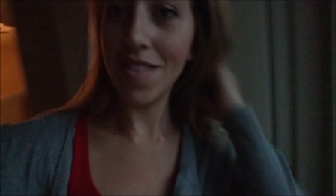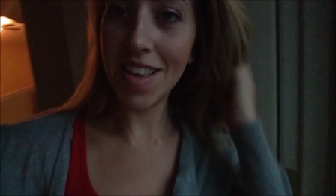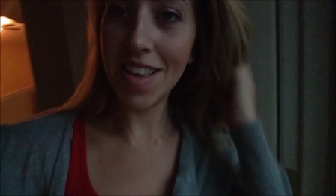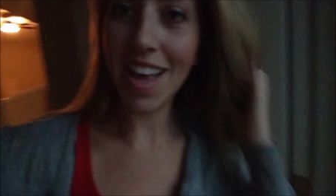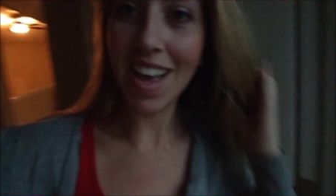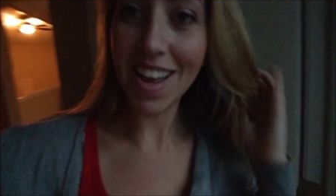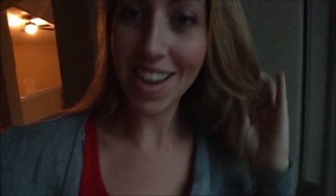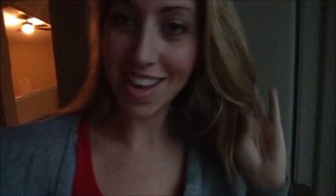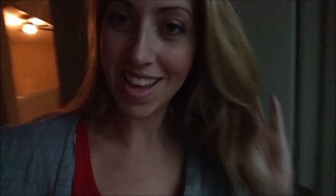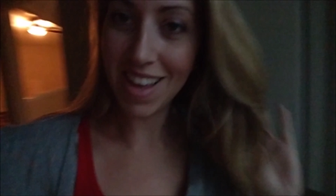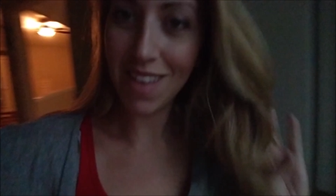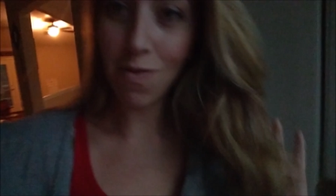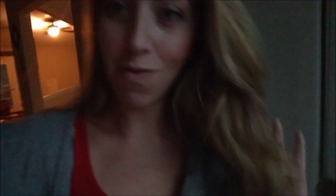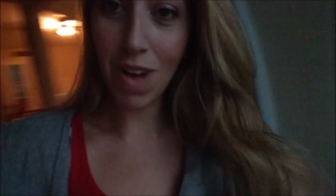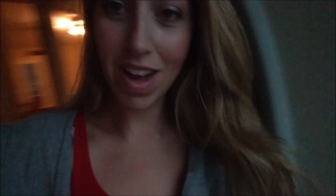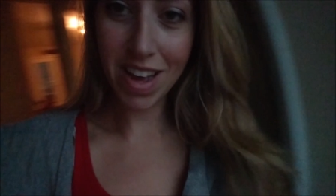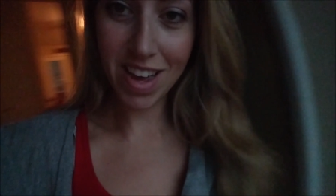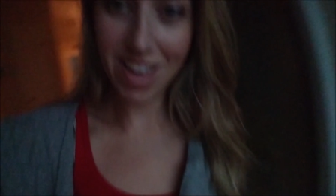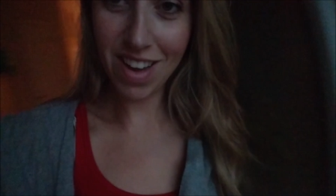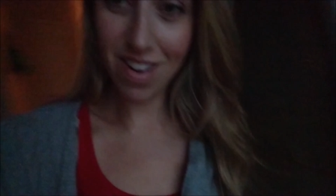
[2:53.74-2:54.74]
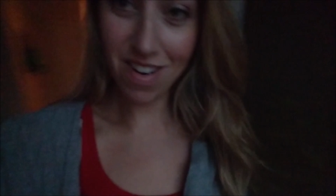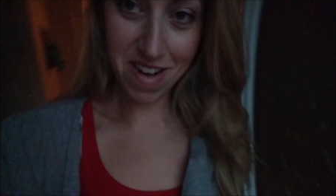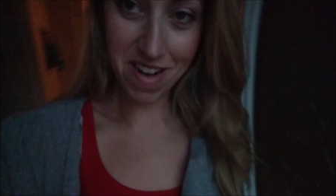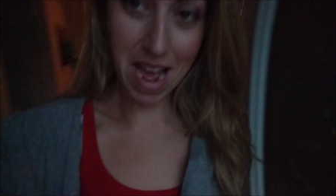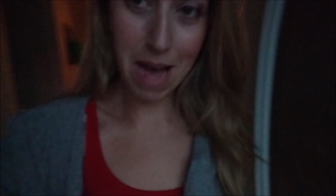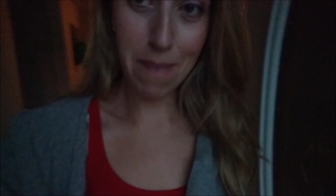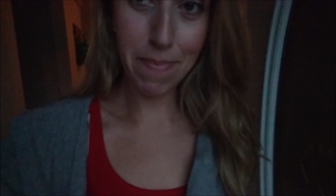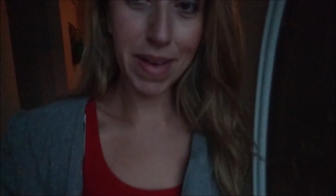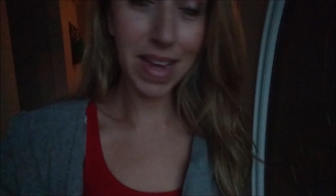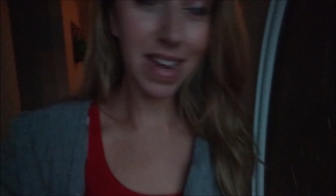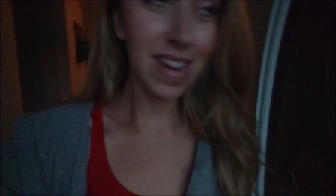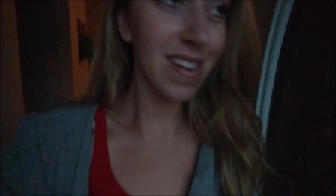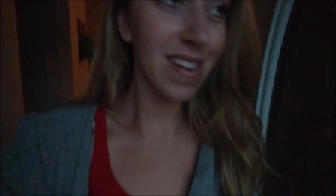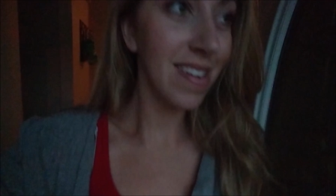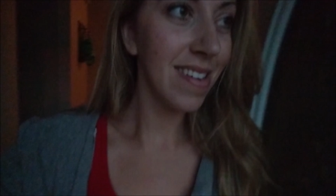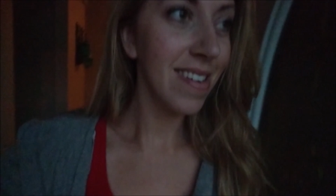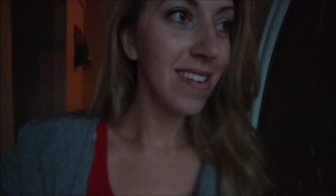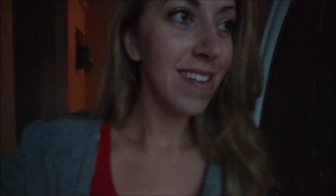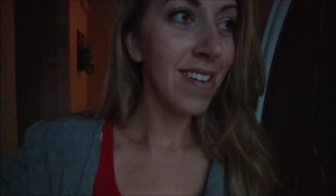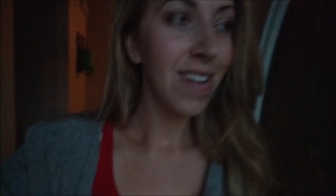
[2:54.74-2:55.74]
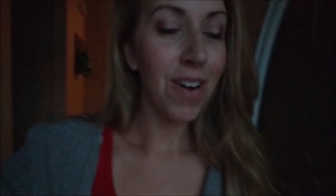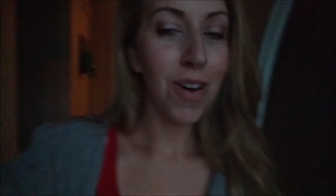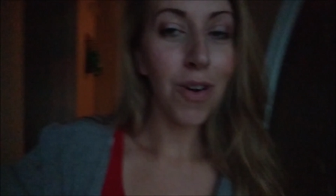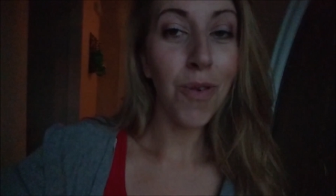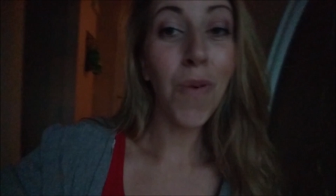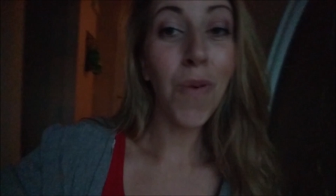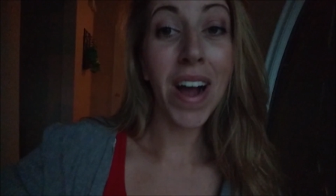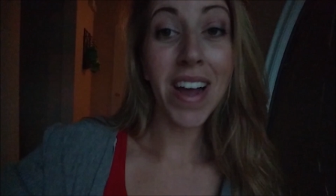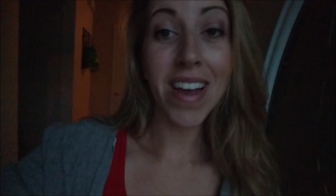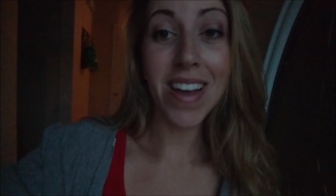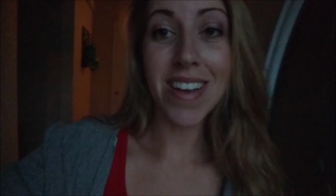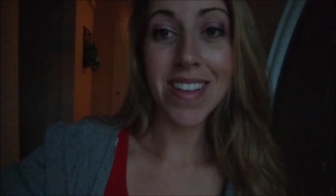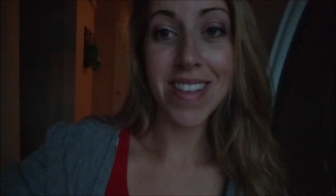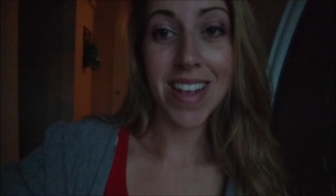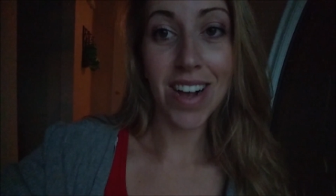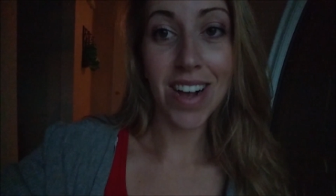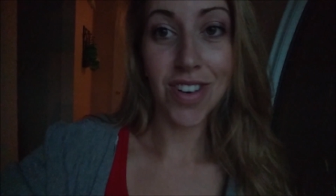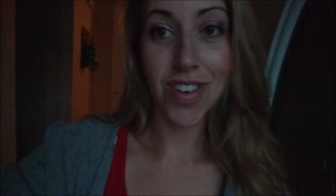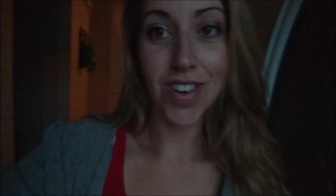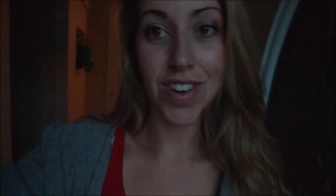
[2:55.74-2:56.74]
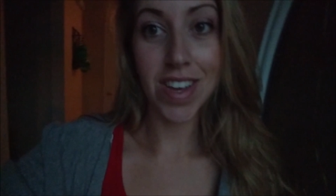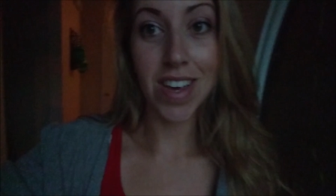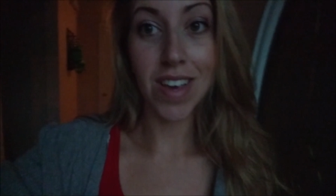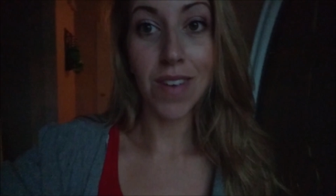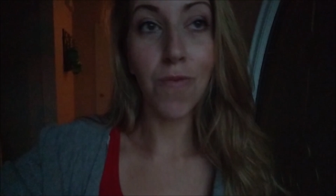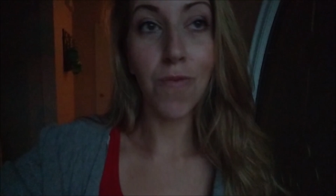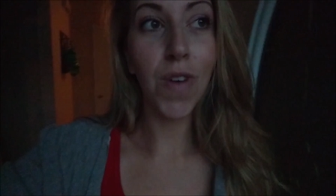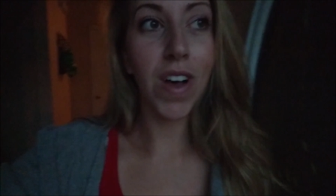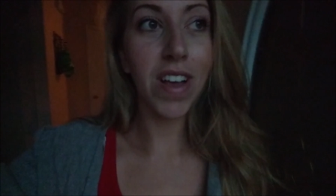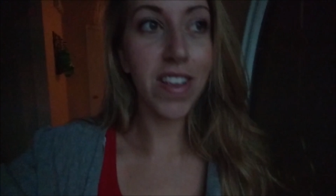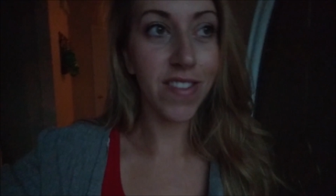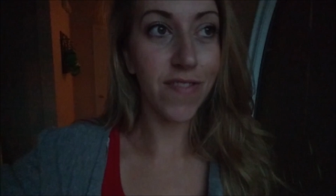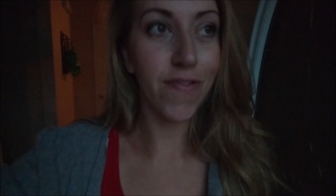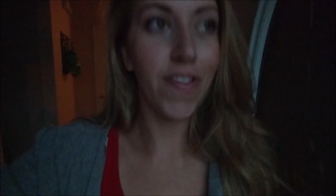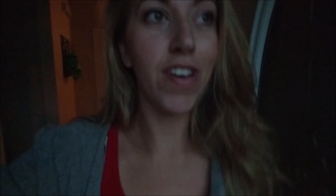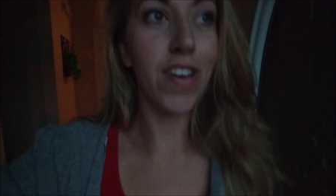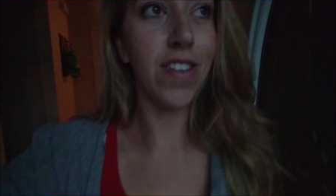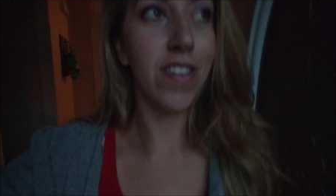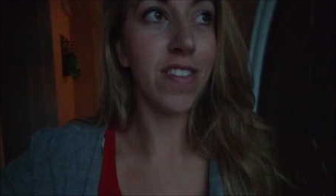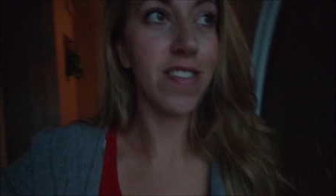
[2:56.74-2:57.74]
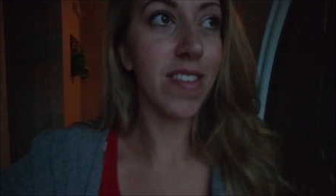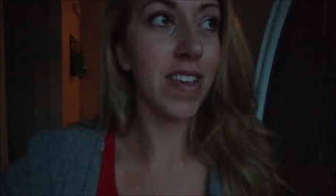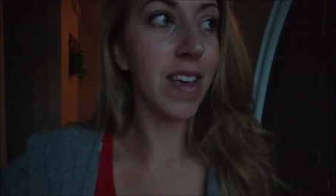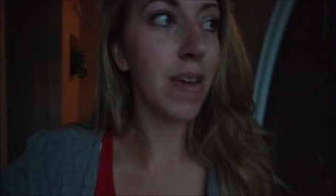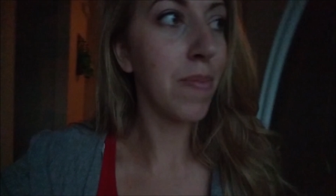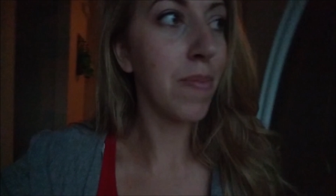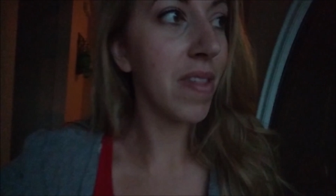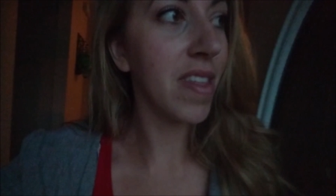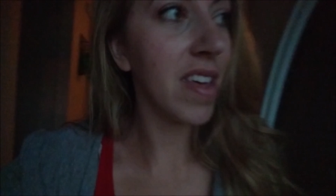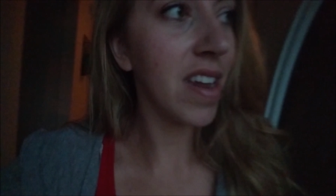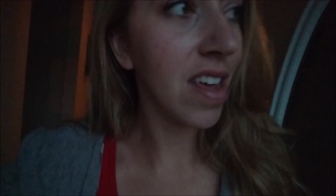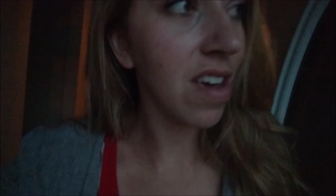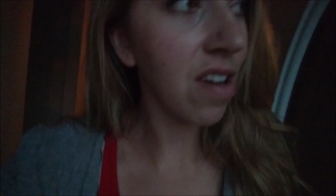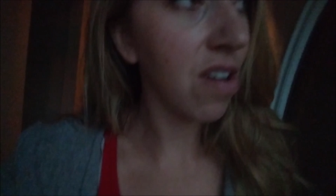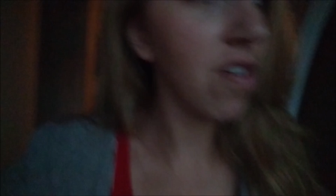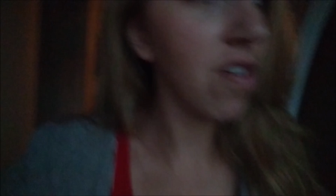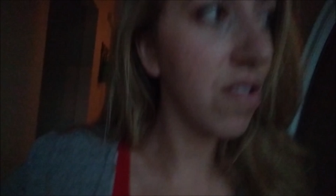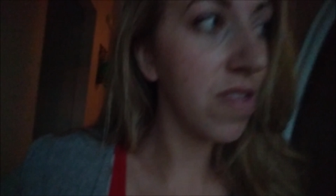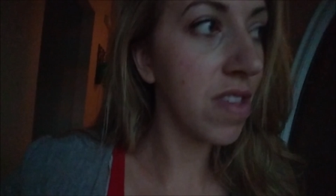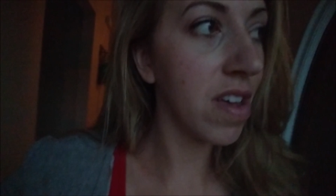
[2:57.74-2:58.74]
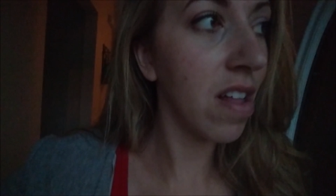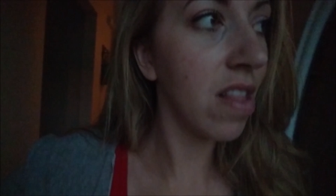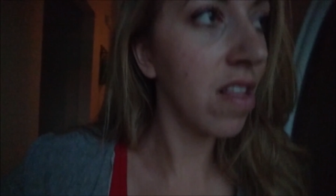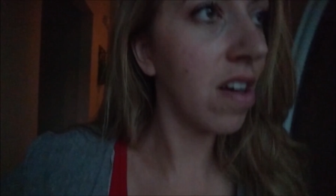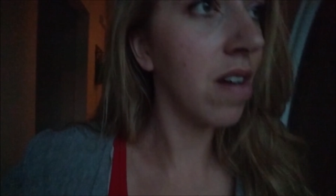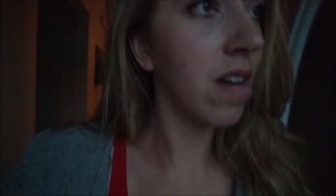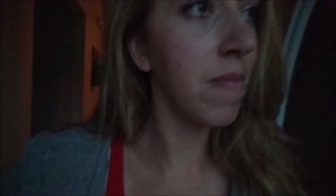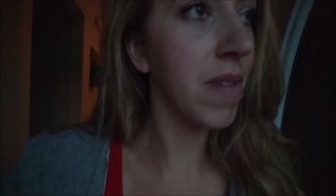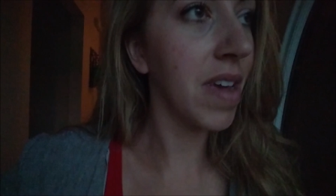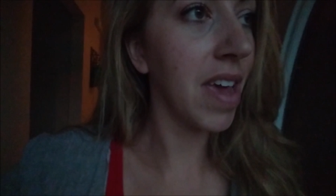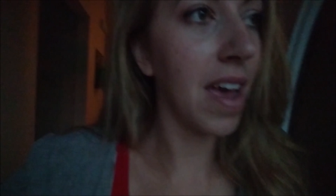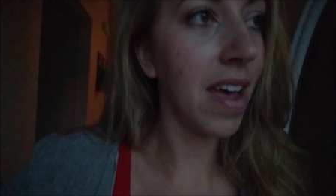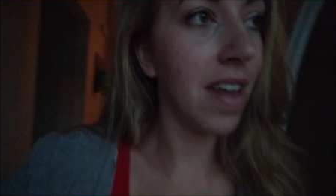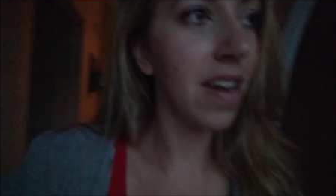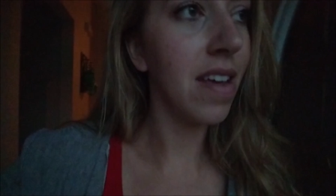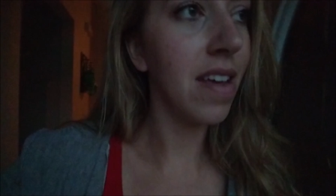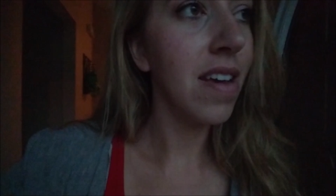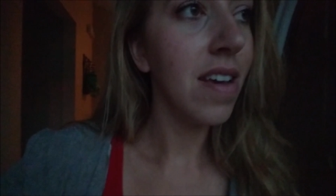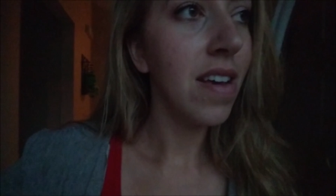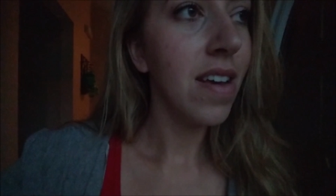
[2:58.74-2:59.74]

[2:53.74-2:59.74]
Zach and Wyatt are napping. Or Wyatt is actually, was falling asleep. And then he heard the alarm again.